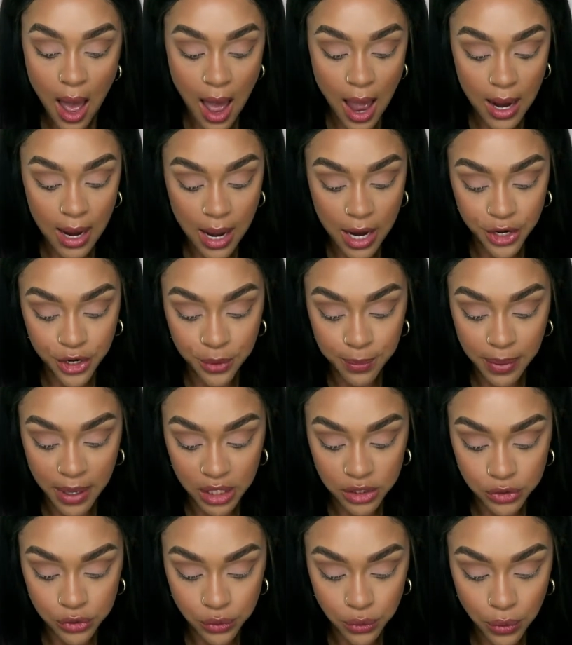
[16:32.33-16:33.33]
eyeliner
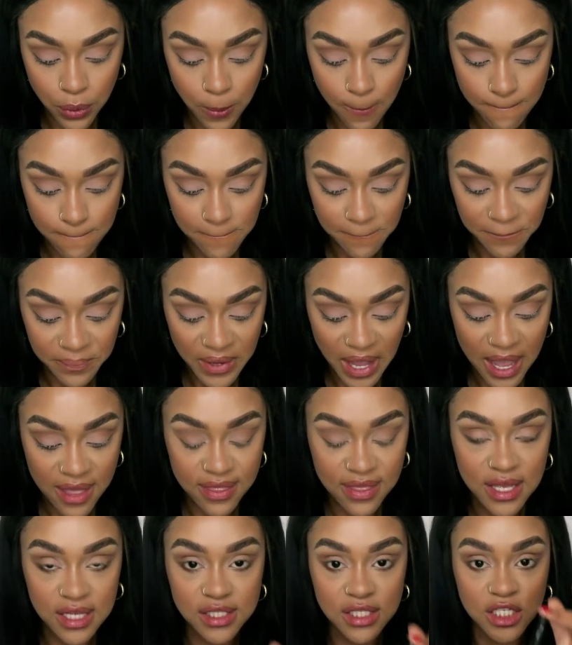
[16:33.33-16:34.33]
pencil,
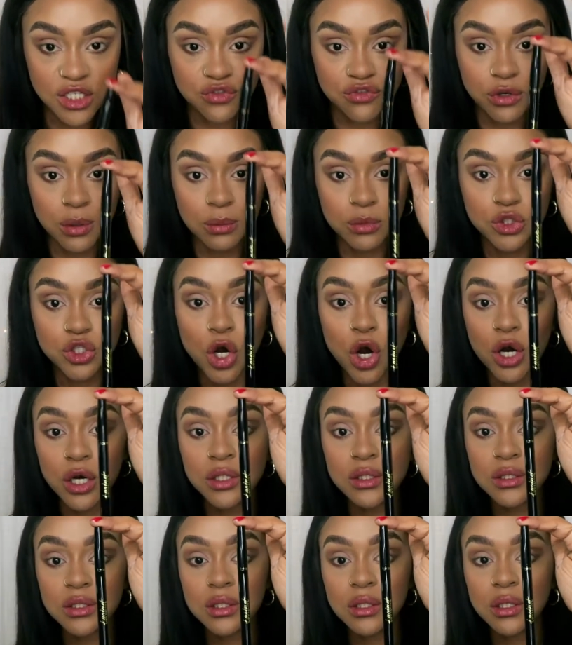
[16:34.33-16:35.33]
and this is from
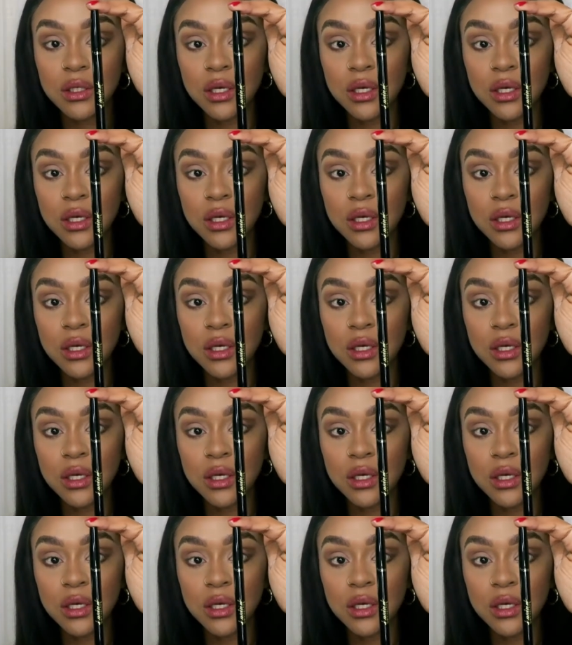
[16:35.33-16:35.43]
Tarte.